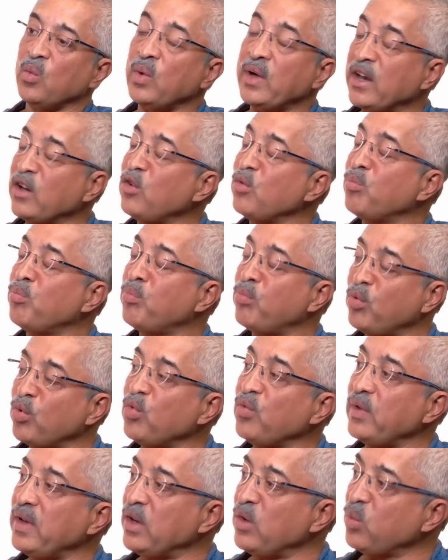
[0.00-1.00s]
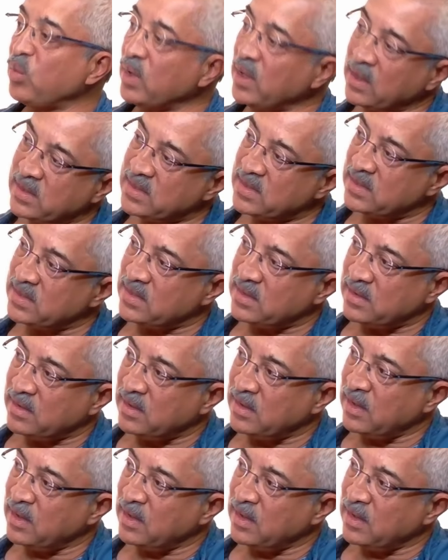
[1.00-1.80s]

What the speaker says: we had to prove it works.